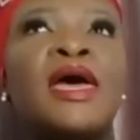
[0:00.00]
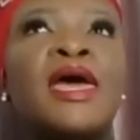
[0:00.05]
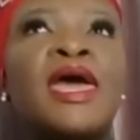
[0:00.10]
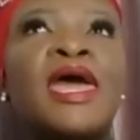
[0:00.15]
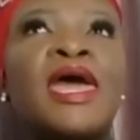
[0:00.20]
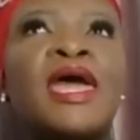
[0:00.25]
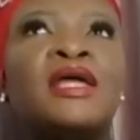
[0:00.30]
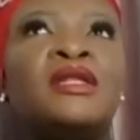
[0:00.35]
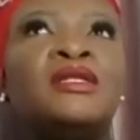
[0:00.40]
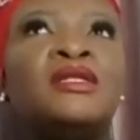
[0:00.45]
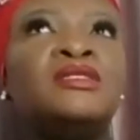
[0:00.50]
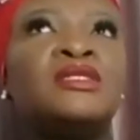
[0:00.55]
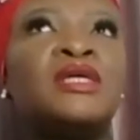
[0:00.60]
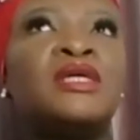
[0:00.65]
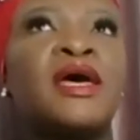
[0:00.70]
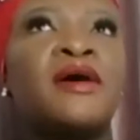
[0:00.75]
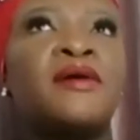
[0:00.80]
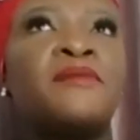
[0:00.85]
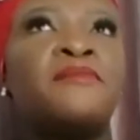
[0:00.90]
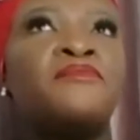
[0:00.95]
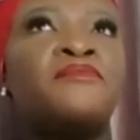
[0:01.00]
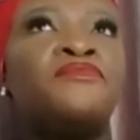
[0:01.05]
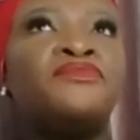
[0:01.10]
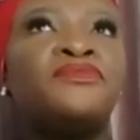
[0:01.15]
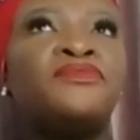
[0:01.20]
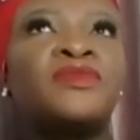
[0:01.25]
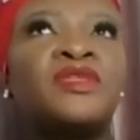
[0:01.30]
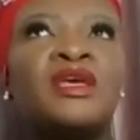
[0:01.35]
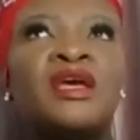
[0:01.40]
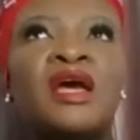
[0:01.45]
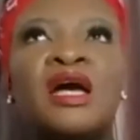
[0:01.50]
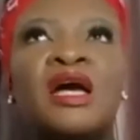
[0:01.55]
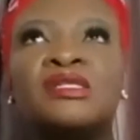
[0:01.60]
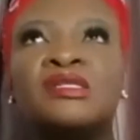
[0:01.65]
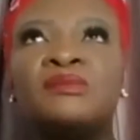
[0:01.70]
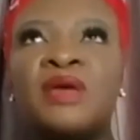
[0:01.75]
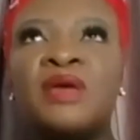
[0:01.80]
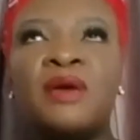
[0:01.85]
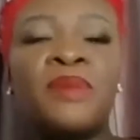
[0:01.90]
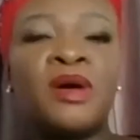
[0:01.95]
And he
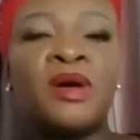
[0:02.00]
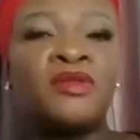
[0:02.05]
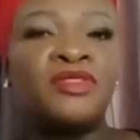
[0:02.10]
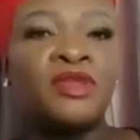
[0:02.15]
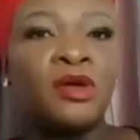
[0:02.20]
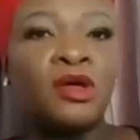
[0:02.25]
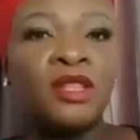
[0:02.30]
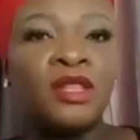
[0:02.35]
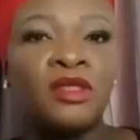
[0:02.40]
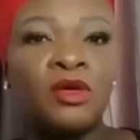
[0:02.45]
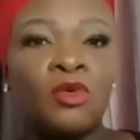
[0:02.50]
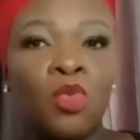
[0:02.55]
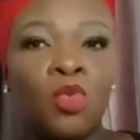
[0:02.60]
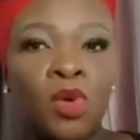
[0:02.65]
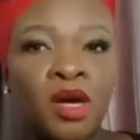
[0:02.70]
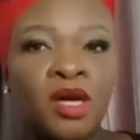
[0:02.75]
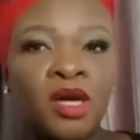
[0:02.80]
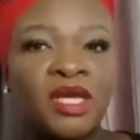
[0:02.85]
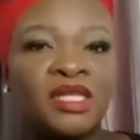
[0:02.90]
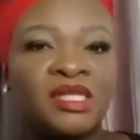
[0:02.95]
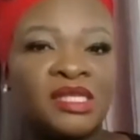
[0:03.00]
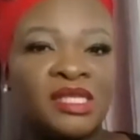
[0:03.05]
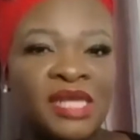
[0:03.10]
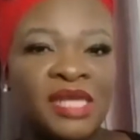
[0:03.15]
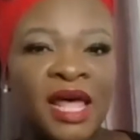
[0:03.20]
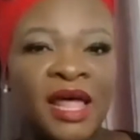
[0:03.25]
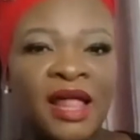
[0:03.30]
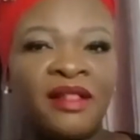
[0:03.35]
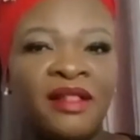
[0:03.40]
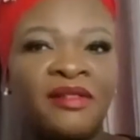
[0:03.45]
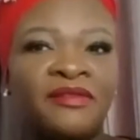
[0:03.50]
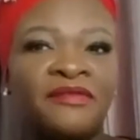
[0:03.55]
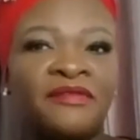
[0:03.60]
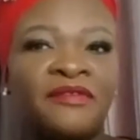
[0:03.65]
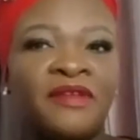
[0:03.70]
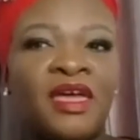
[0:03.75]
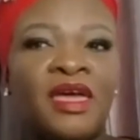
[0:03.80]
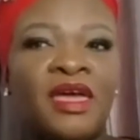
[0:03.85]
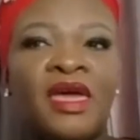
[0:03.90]
asked me about the work itself.